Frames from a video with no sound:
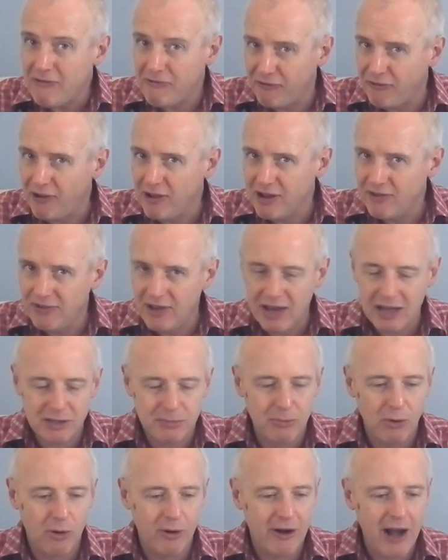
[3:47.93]
5
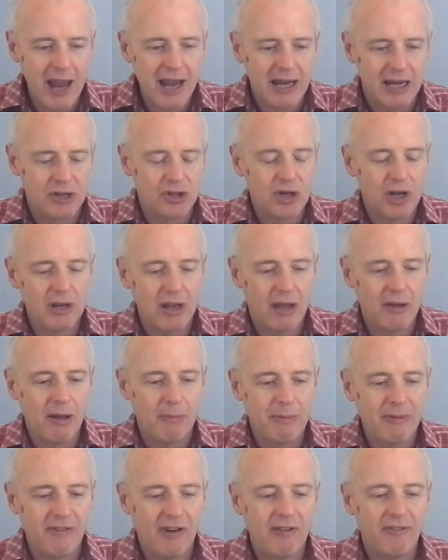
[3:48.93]
years more age.
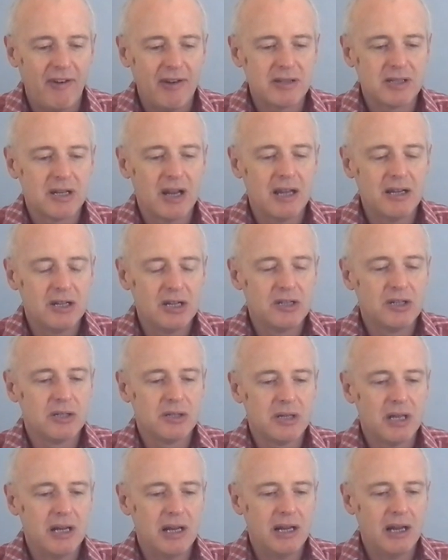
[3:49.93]
I'll be very fascinated to
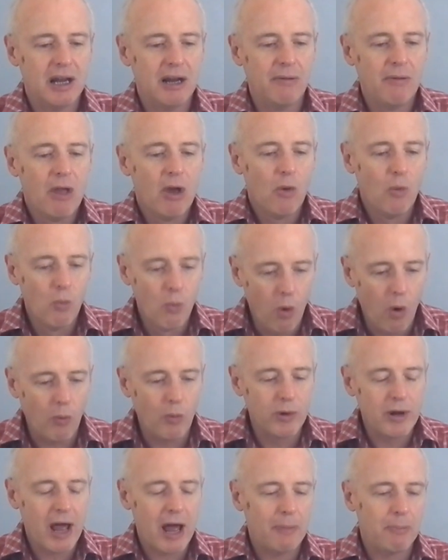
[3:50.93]
see
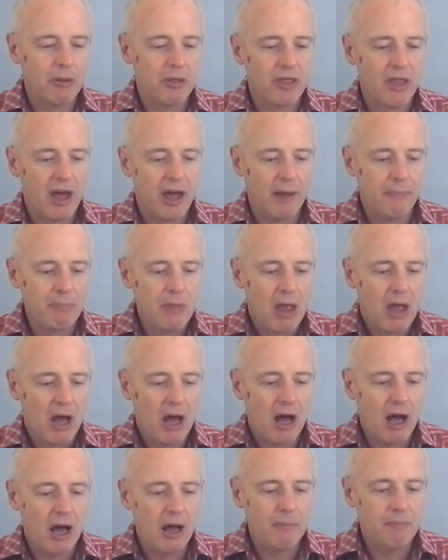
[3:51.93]
what would happen there.
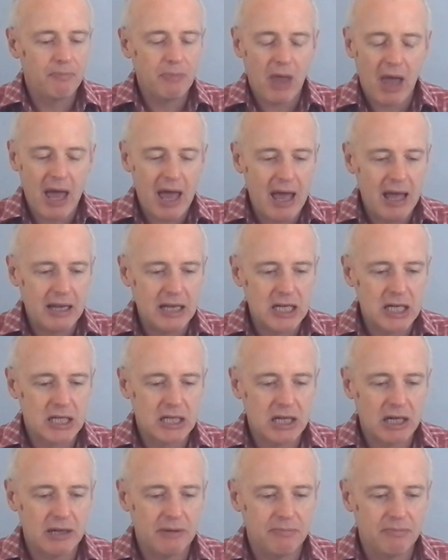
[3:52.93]

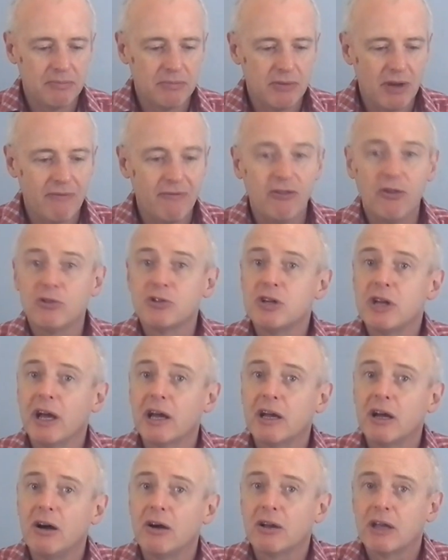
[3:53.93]

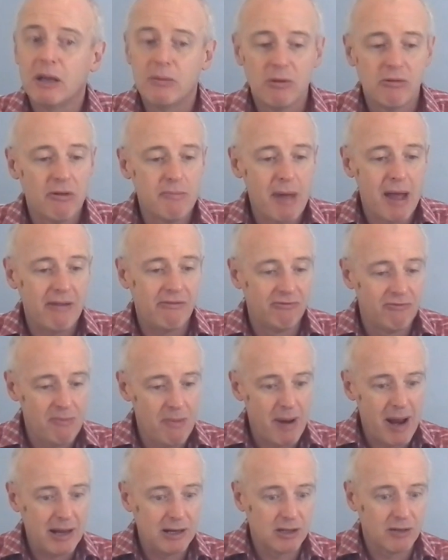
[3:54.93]
Unfortunately, I can't keep the
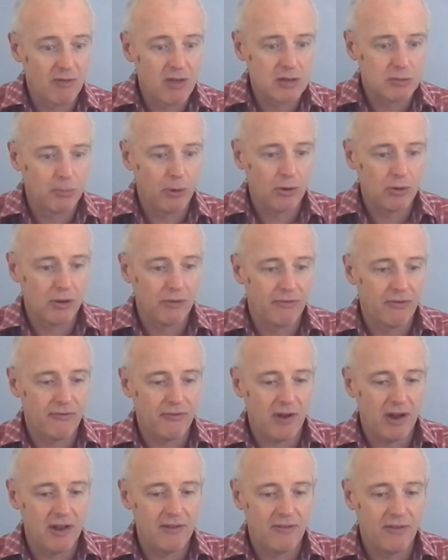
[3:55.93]
remains of this bottle for
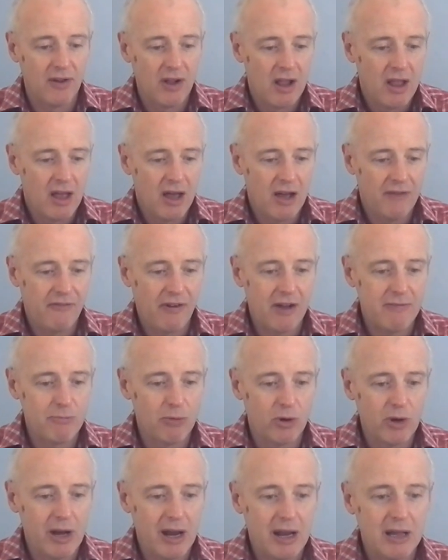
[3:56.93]
five
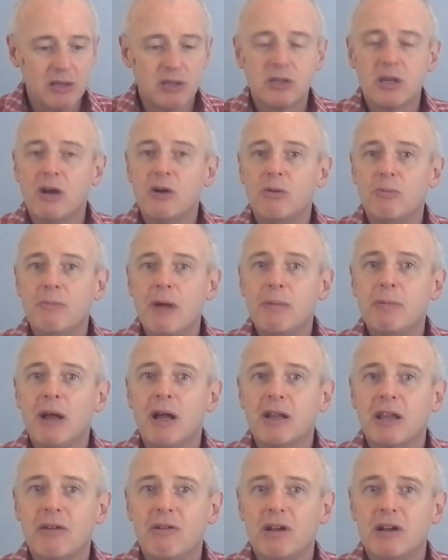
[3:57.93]
more years, so
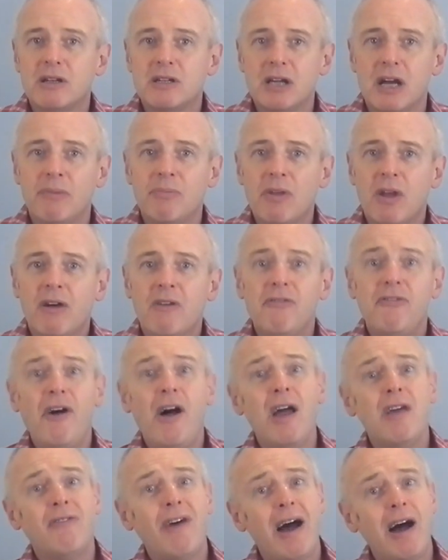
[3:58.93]
maybe I'll give it
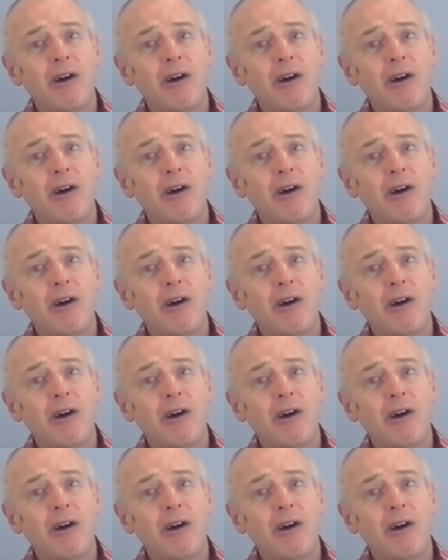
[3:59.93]
5